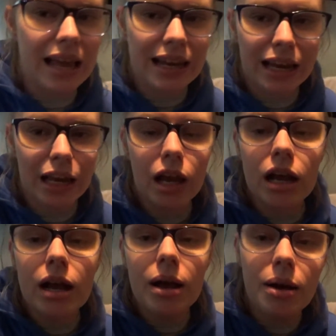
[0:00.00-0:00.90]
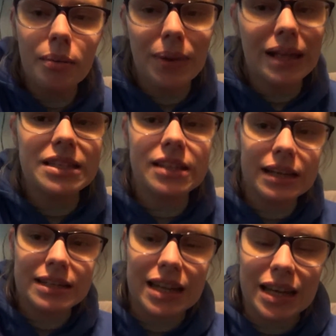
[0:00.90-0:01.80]
any
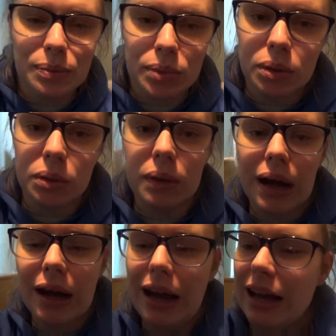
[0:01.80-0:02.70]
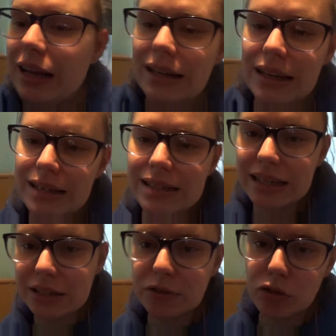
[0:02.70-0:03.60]
bedside table and a
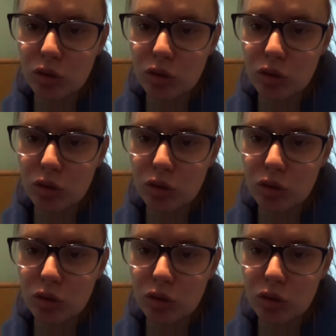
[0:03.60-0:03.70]
set of